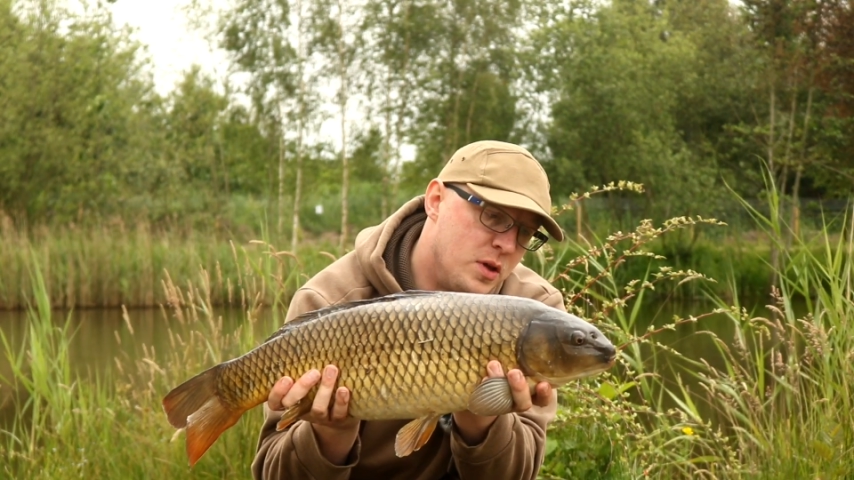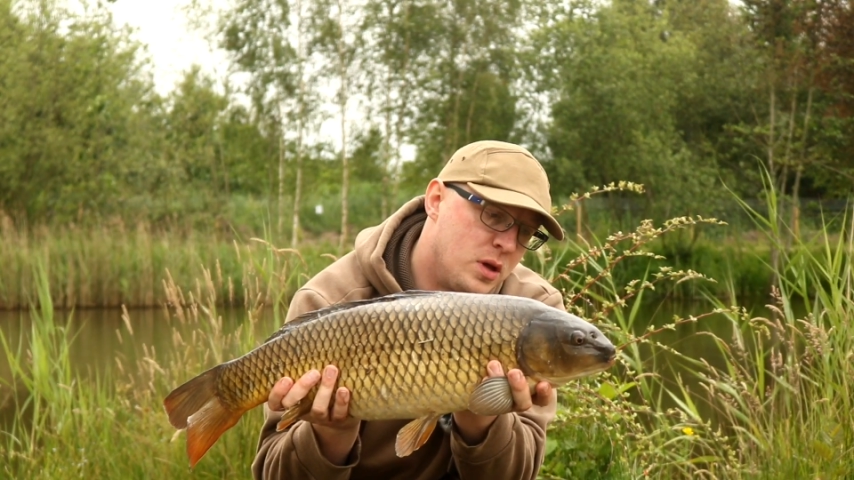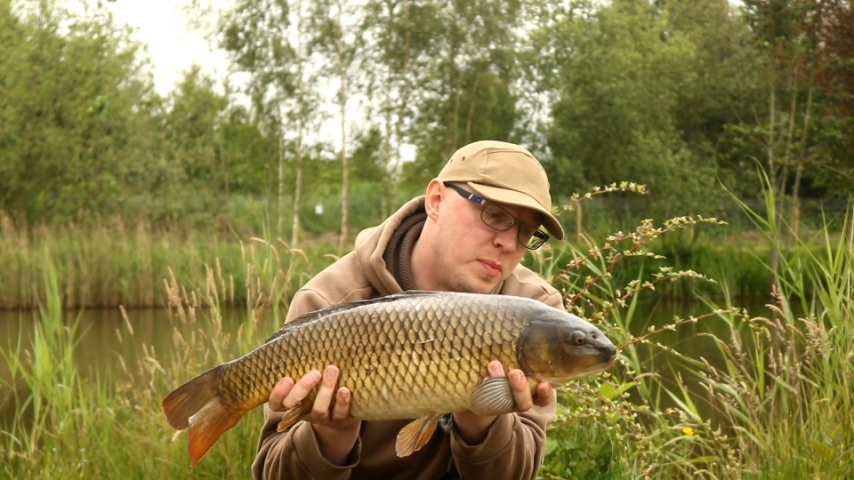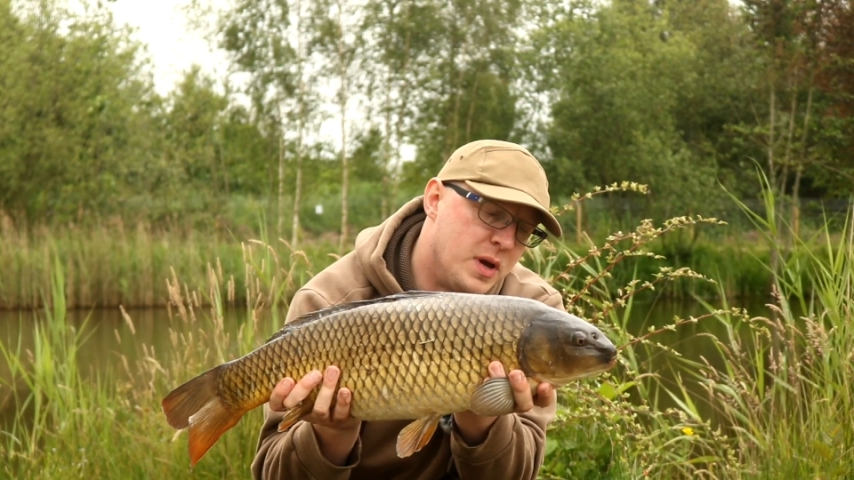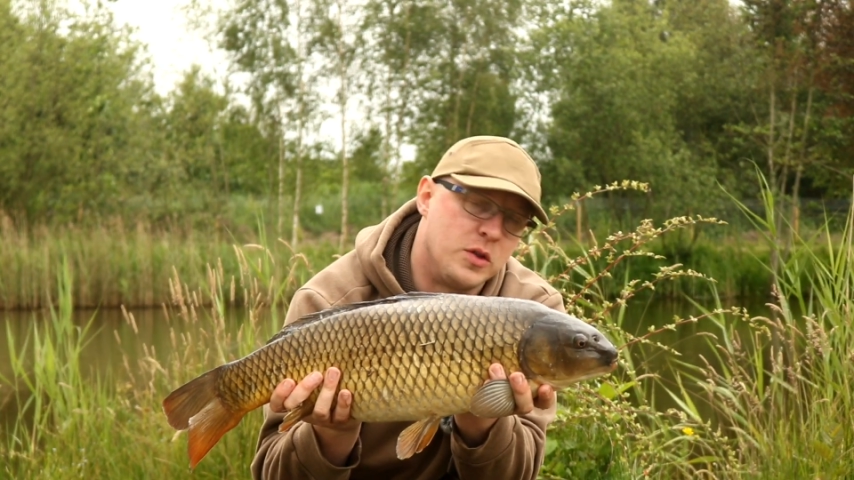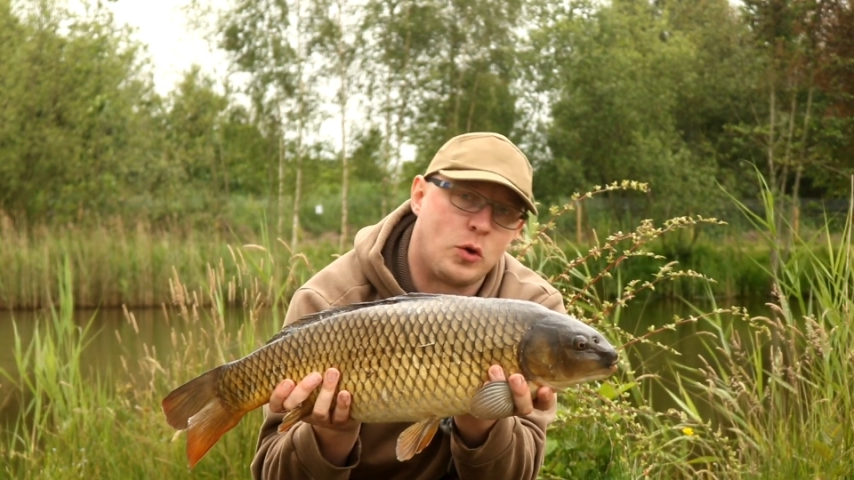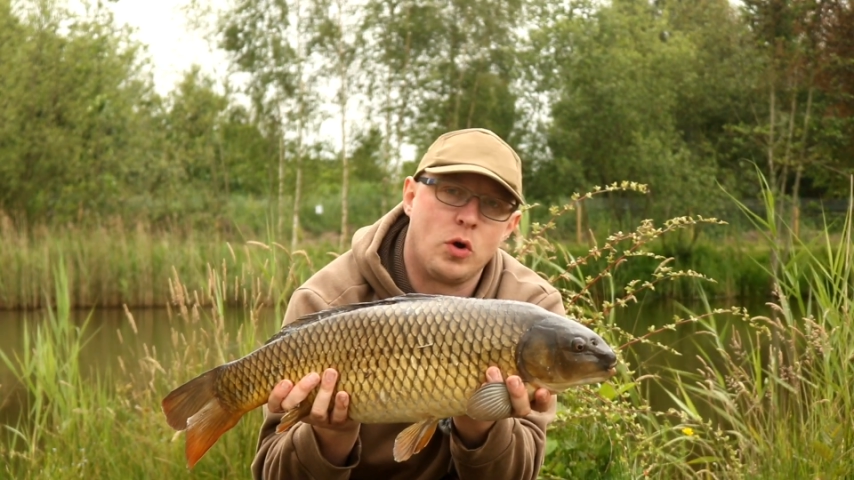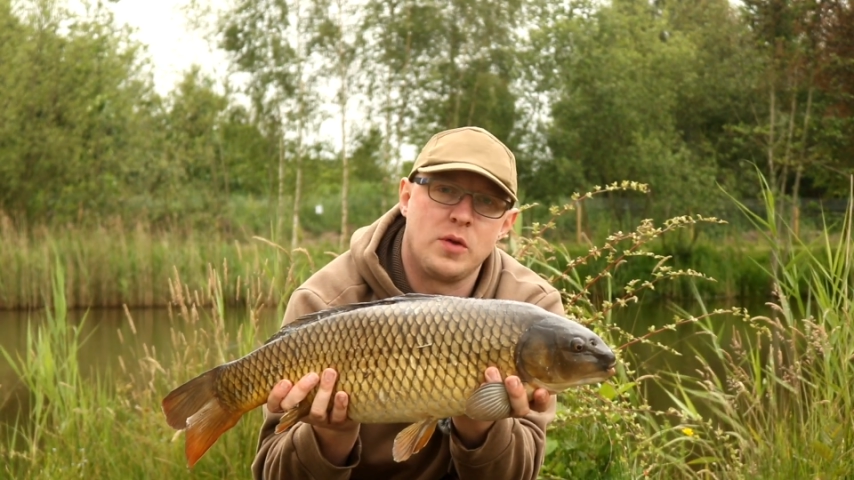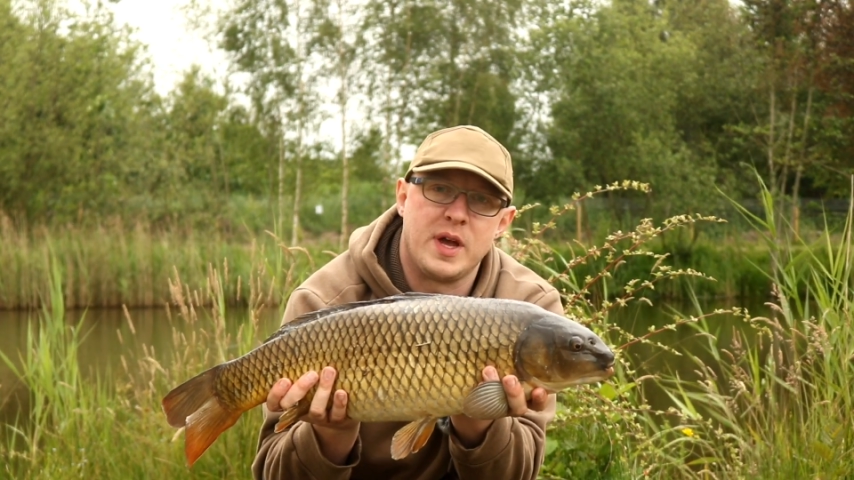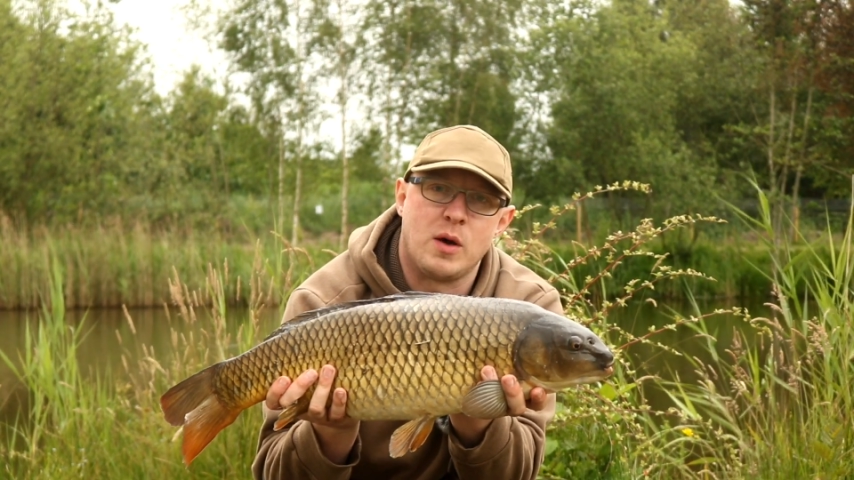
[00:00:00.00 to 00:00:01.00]
of the
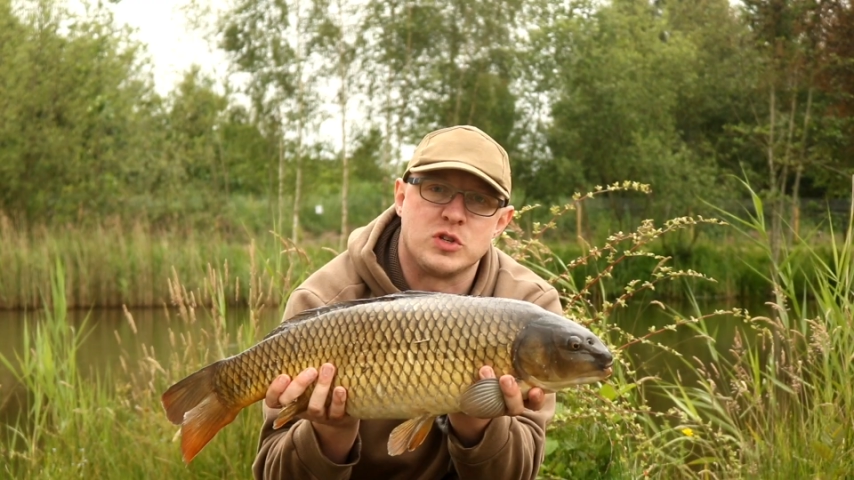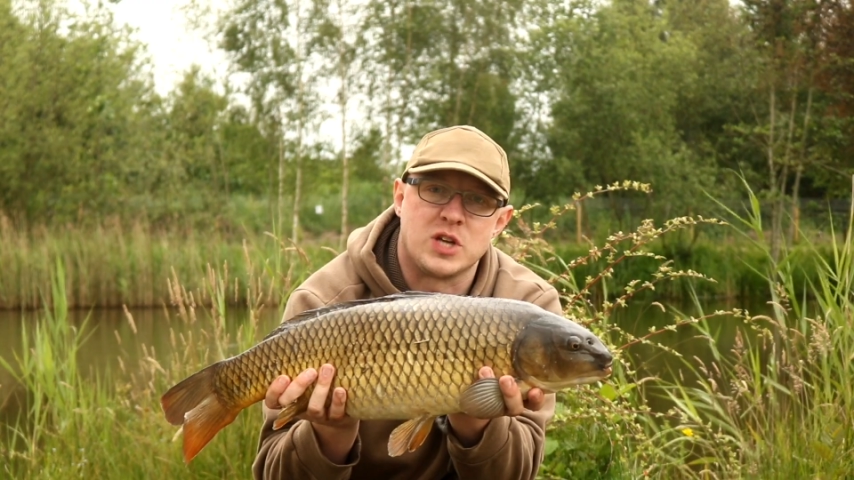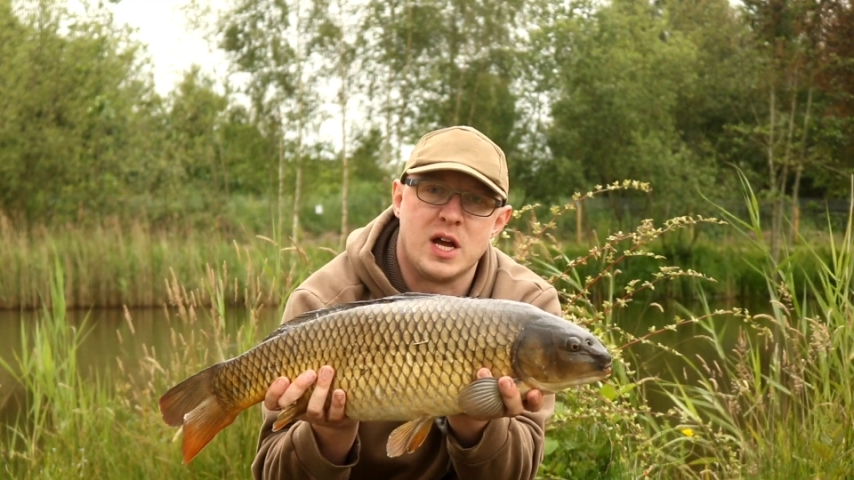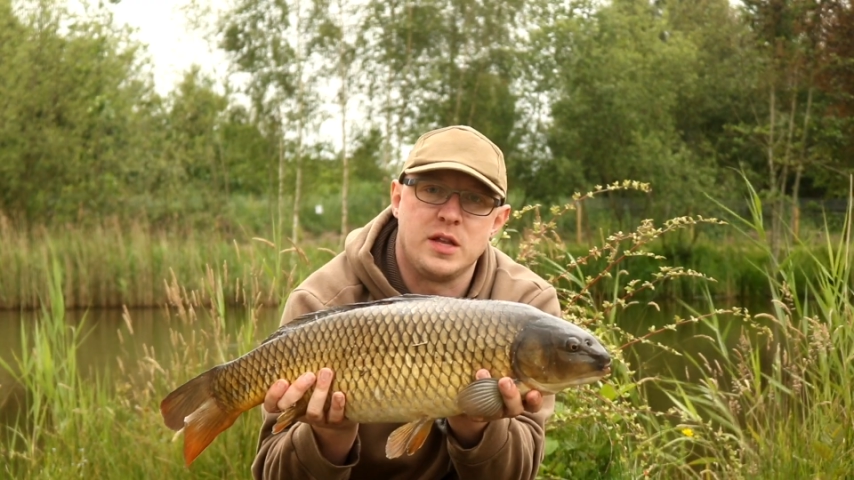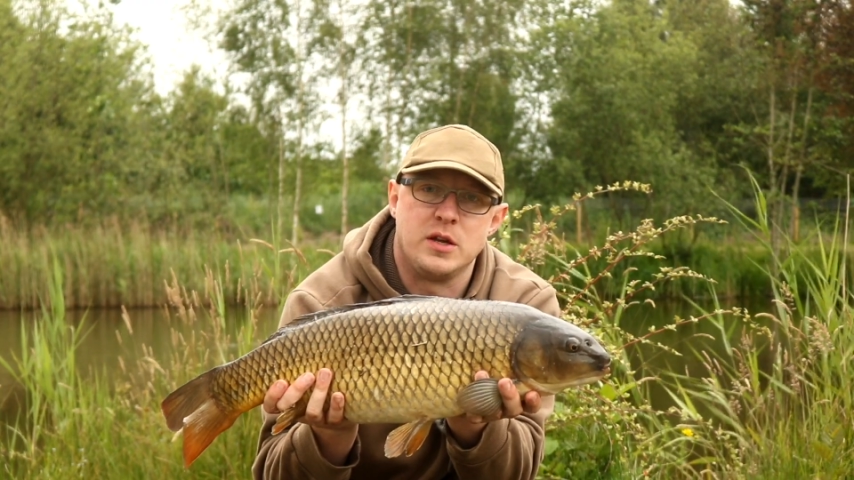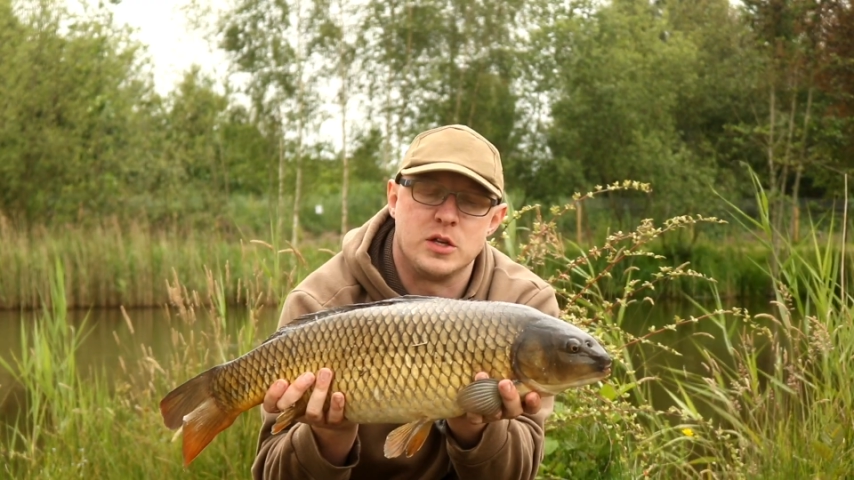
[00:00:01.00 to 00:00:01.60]
gug on the outside,